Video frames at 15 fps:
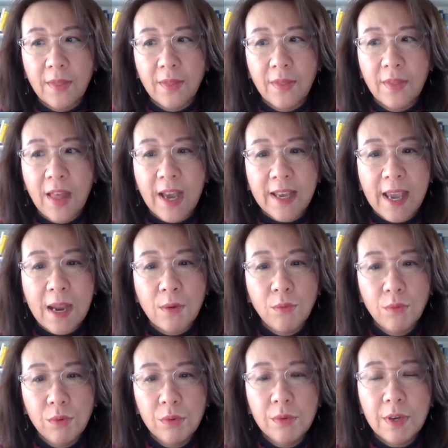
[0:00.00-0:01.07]
that can
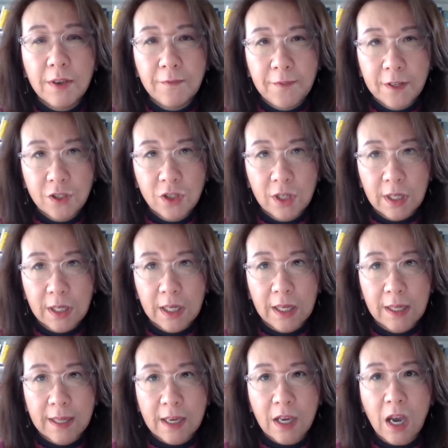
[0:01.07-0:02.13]
rule
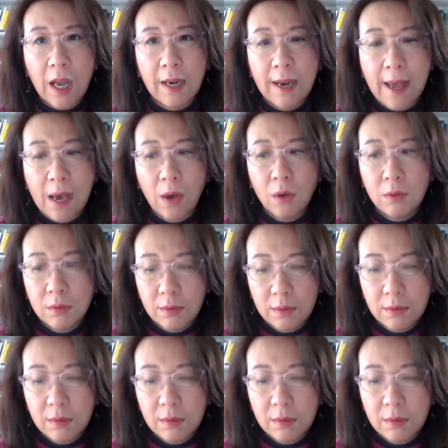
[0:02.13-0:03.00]
efficiently, that can allow,